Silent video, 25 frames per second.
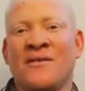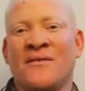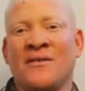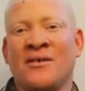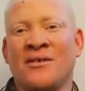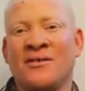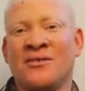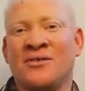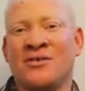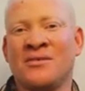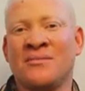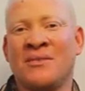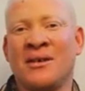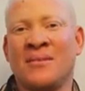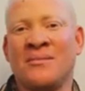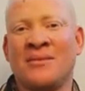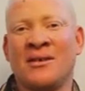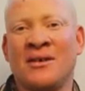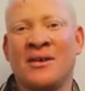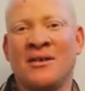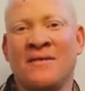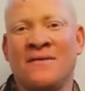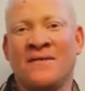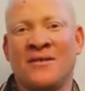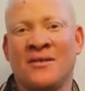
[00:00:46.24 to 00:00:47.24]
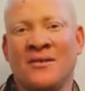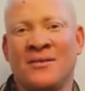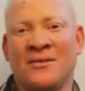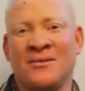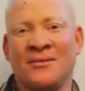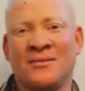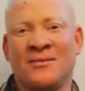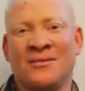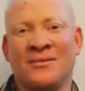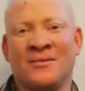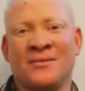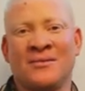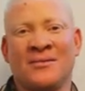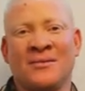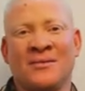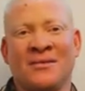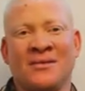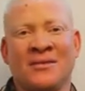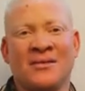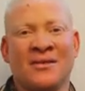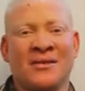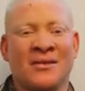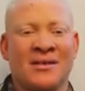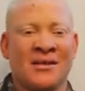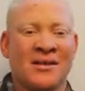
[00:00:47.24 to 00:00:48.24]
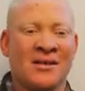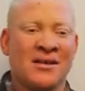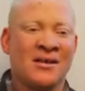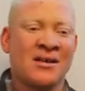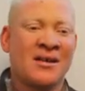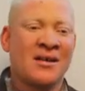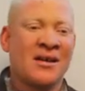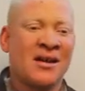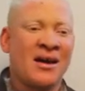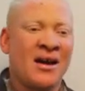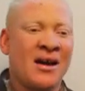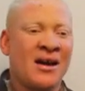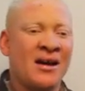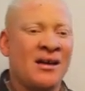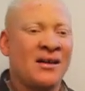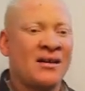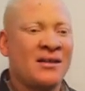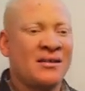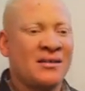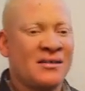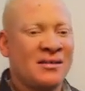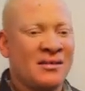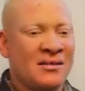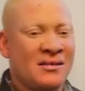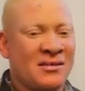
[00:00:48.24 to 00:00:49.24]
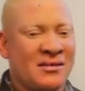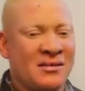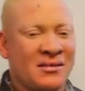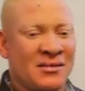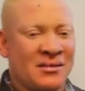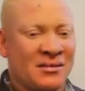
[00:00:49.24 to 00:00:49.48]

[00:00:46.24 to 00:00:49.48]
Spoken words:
of consumer behavior, and